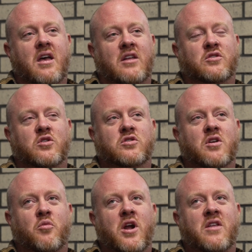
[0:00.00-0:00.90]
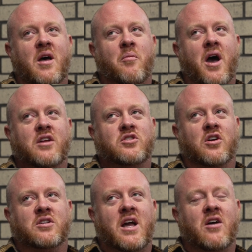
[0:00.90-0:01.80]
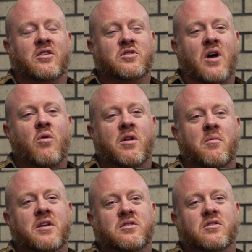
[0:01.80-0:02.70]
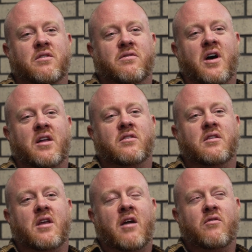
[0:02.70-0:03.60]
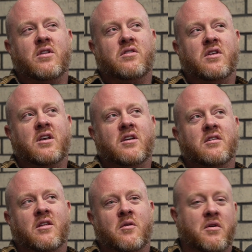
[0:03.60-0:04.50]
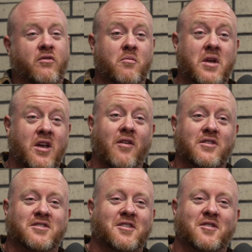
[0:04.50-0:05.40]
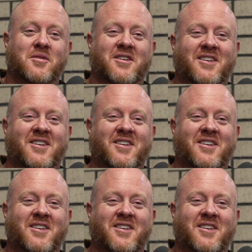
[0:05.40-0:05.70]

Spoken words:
And so you start breaking that pie chart down. And so I want to basically find everything. It'll be for me, obviously. It'll